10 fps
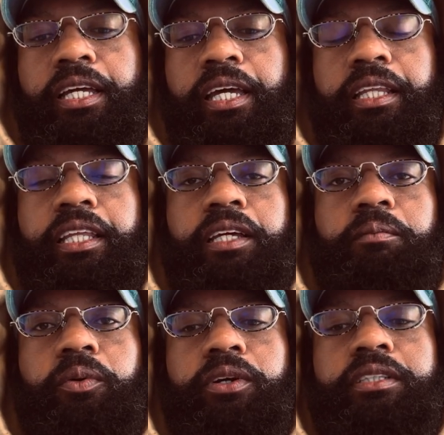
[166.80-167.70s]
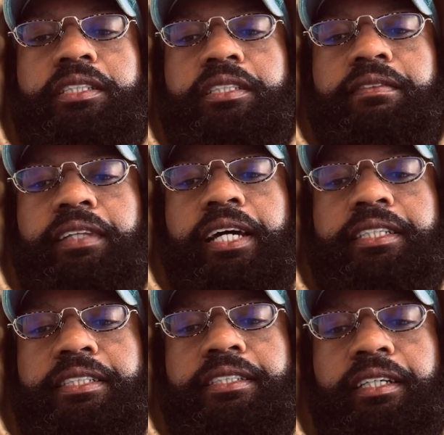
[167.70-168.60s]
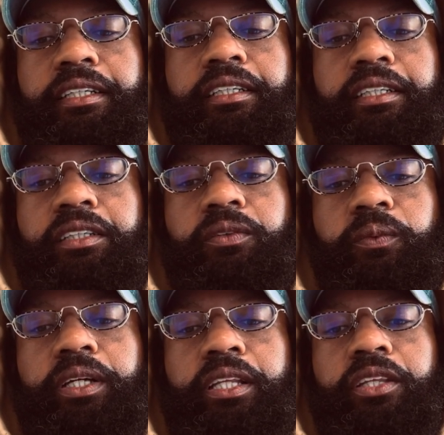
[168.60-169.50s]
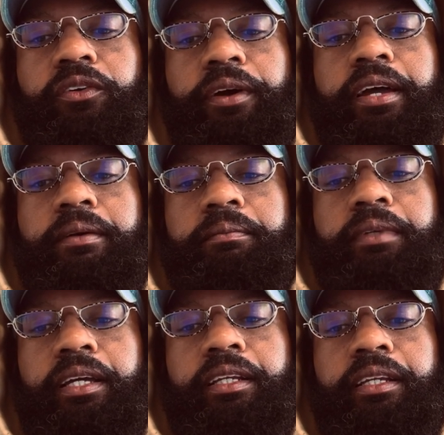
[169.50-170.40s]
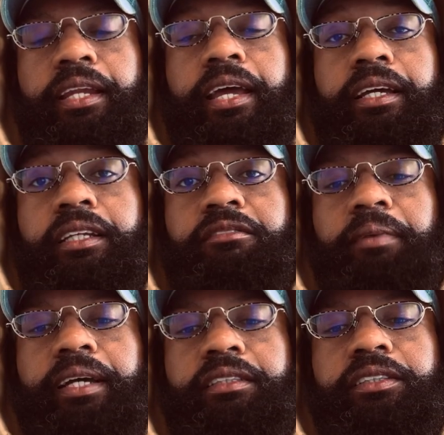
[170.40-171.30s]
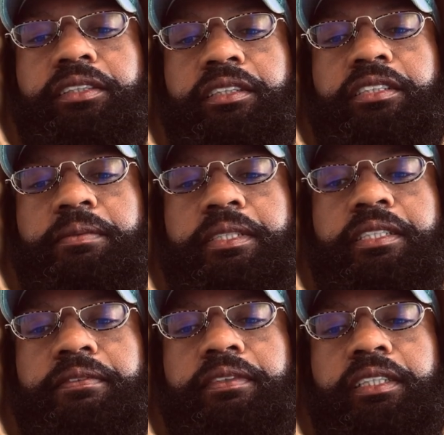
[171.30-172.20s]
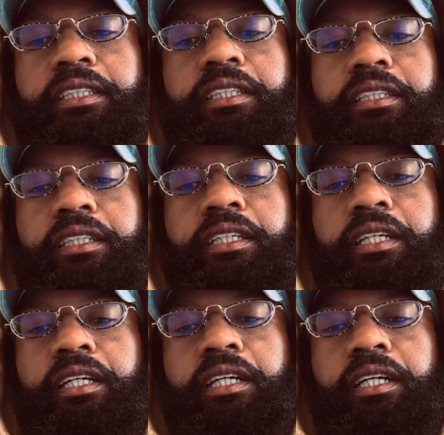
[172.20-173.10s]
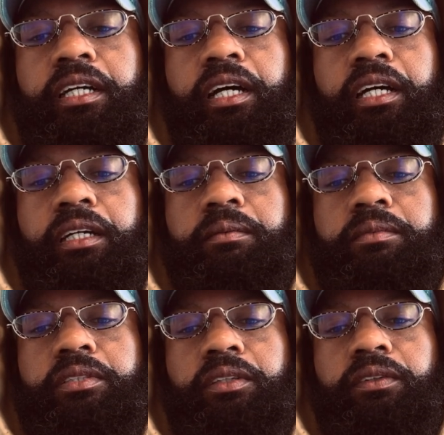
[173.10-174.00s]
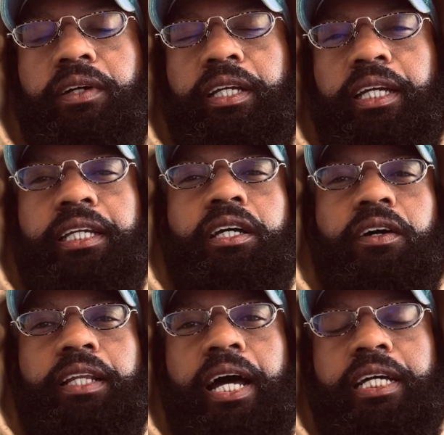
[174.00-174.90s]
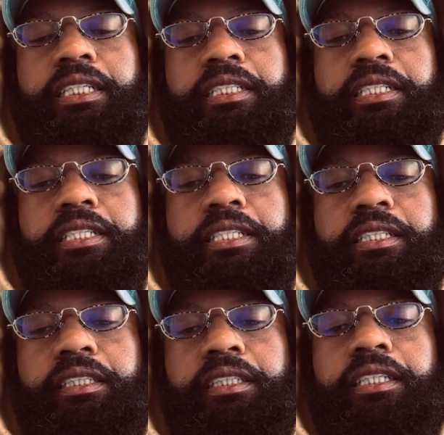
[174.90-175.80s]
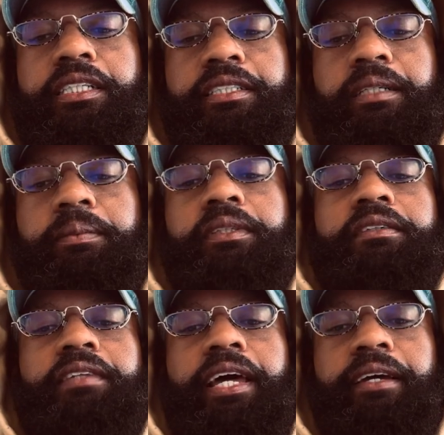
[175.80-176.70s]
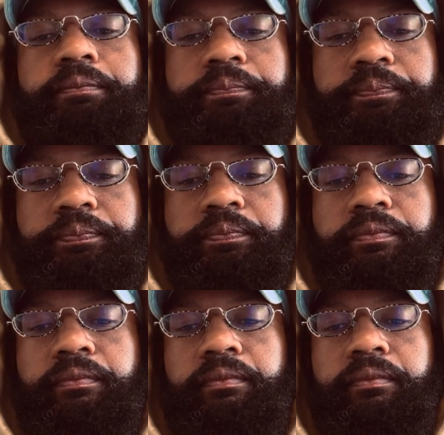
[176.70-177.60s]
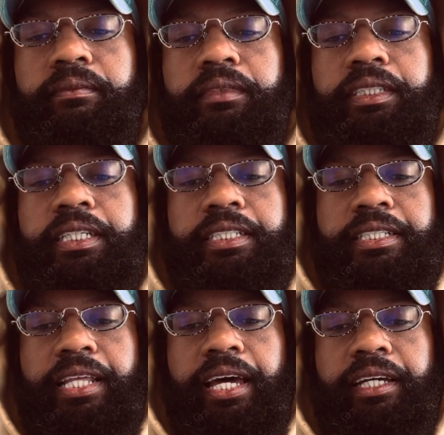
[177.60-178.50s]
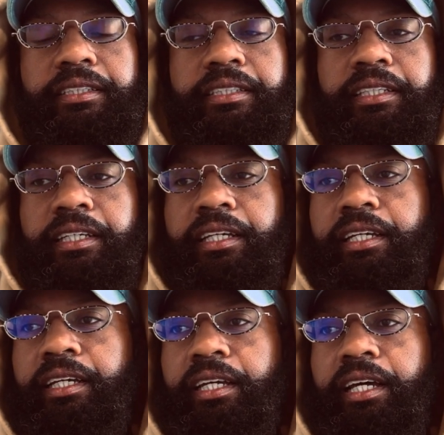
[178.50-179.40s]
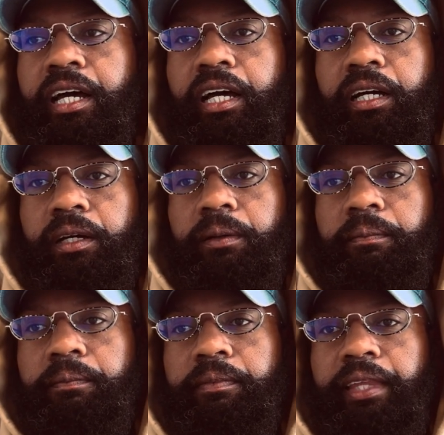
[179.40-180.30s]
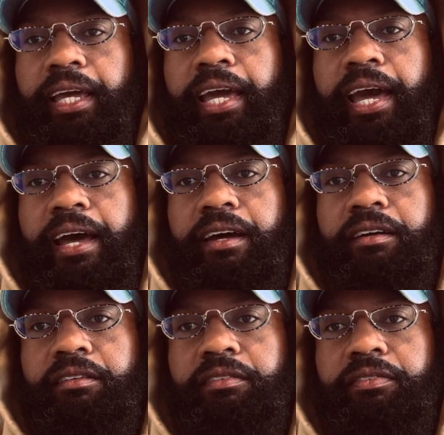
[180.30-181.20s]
and the importance of that is with gram-negative bacteria specifically. So like E. coli is a good example of that, is that they have